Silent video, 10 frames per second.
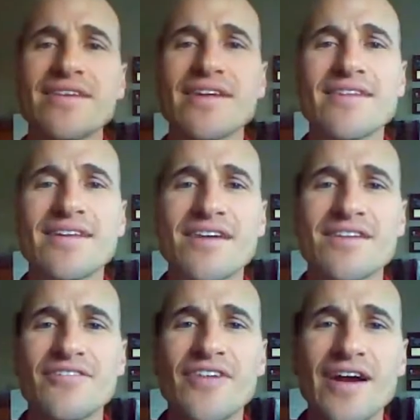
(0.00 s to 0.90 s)
it's it's, it's
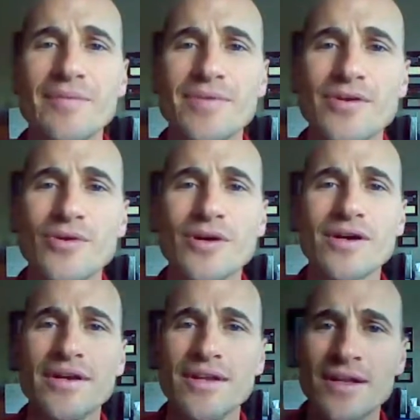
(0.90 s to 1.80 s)
a very pure
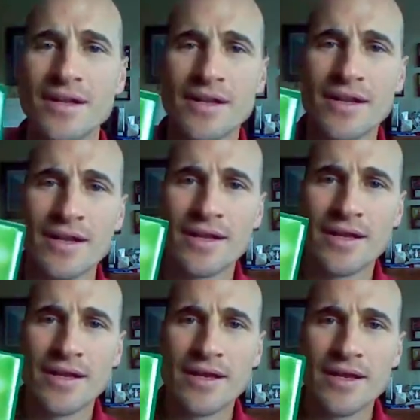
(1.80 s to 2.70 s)

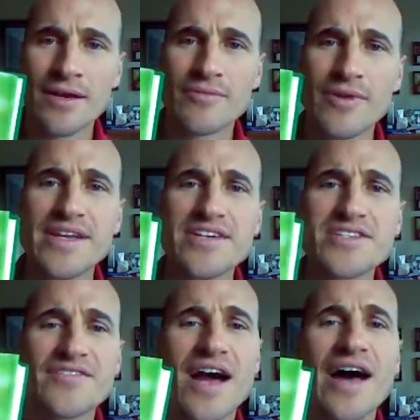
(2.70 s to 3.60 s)
rendition
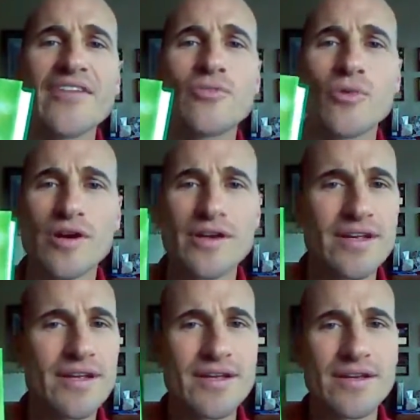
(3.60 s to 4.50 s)
of God's Word.
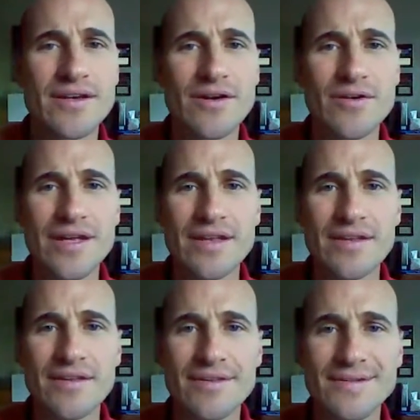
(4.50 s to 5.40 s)
You know, it,
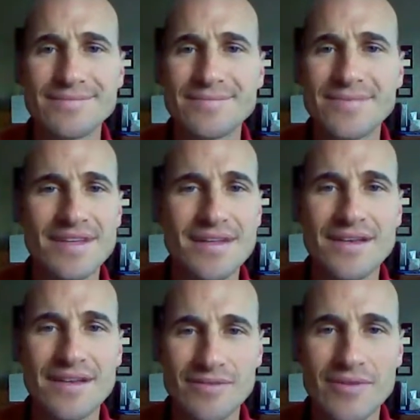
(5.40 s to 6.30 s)

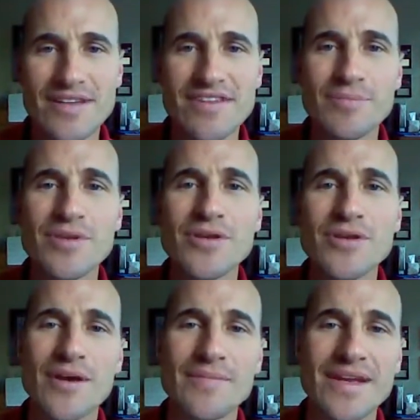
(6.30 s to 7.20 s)
when I say
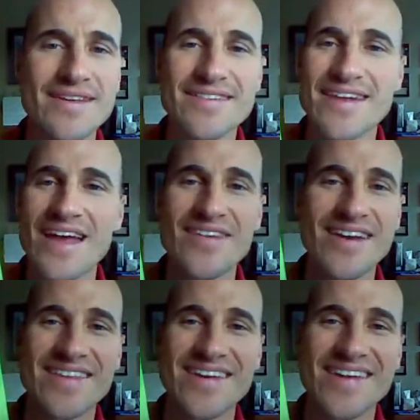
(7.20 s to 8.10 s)
pure, I mean it have any
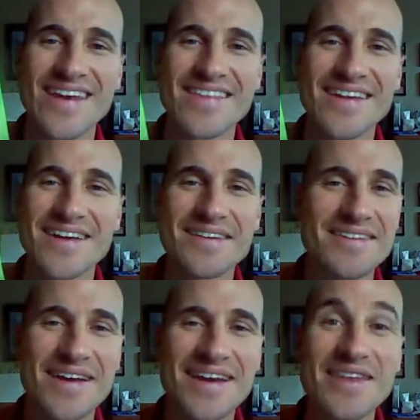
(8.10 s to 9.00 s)
of the anything,
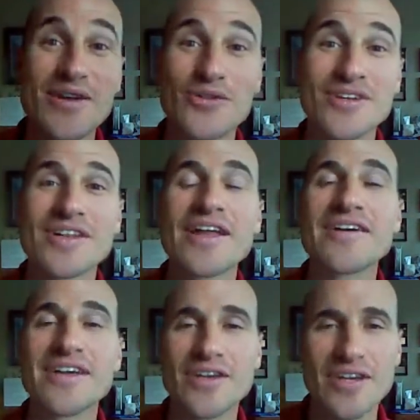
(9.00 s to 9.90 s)
any of the notes
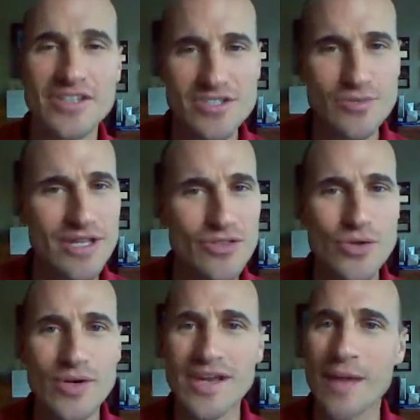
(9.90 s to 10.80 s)
cluttering it. You can just read
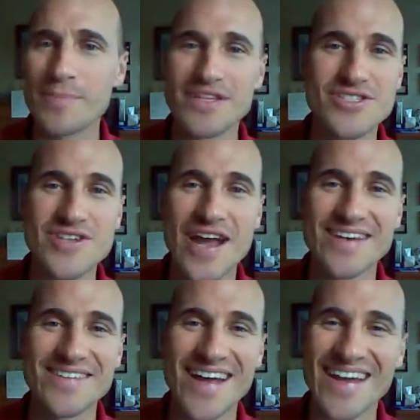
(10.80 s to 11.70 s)
through it, not be
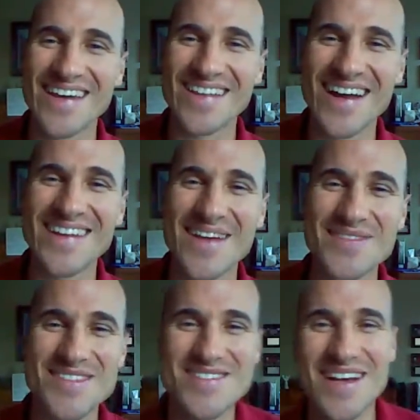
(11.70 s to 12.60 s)
distracted. I get a lot of times
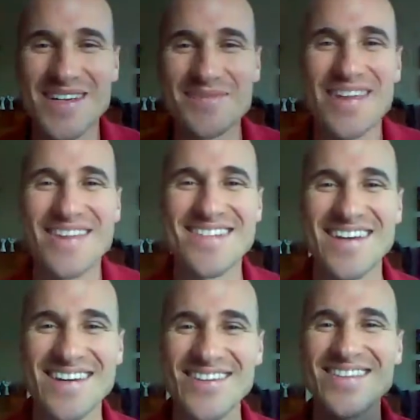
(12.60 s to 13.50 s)
distracted by the study
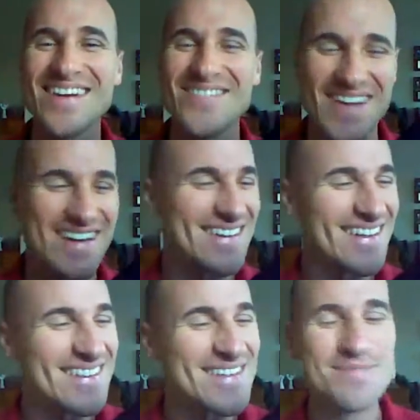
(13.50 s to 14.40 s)
notes that I find in,
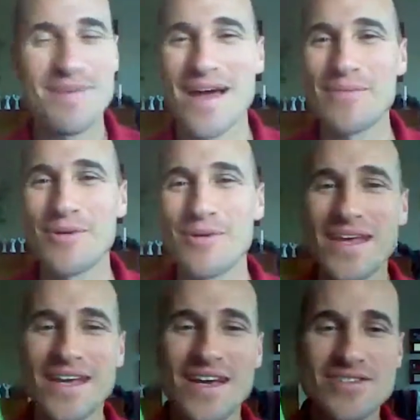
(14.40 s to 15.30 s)
in this Bible.
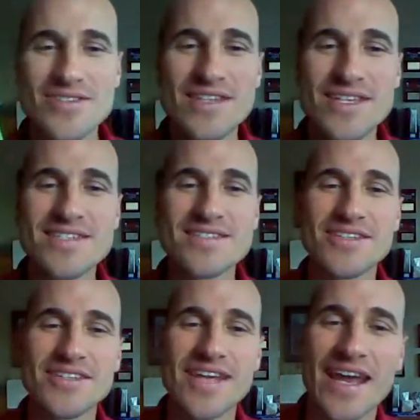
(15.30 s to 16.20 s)
So that this is a
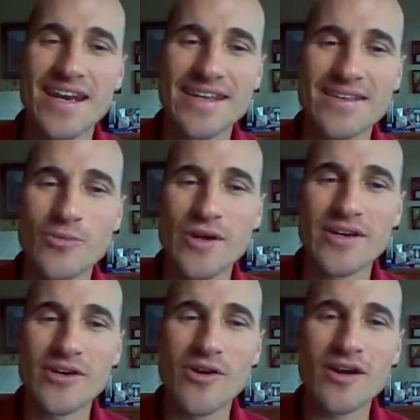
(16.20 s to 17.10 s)
good candidate, the One Year
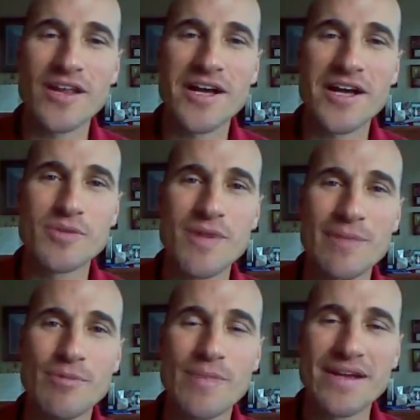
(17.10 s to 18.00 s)
Chronological
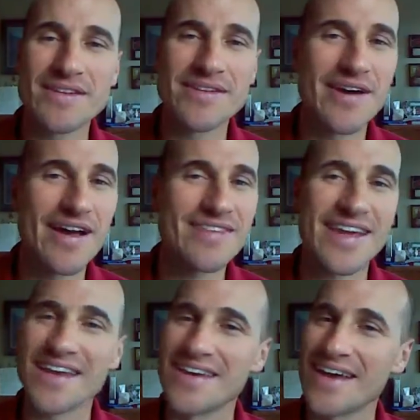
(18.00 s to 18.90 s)
Bible by Tyndale House. I
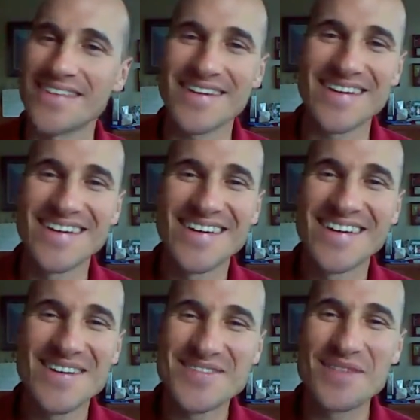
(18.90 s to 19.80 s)
get nothing
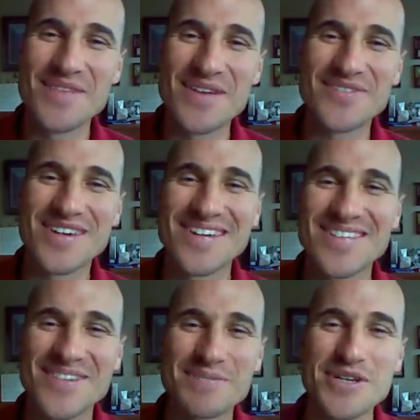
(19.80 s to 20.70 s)
from them for
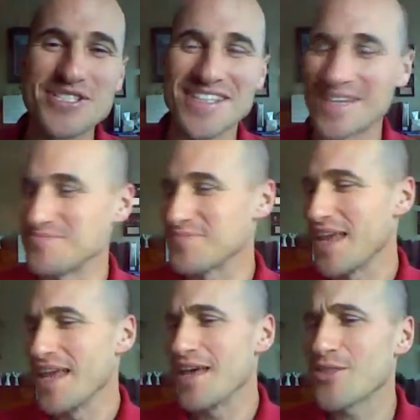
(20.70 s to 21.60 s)
for pushing it.
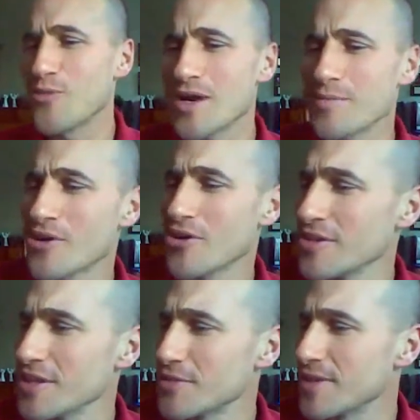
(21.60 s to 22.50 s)
The one I'm
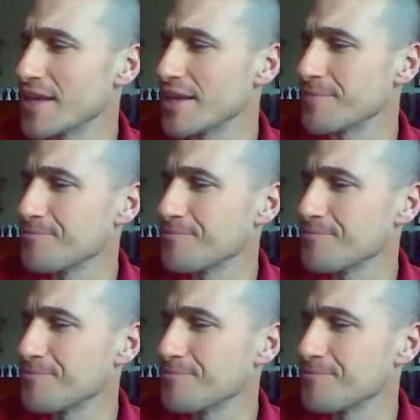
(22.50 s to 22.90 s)
currently reading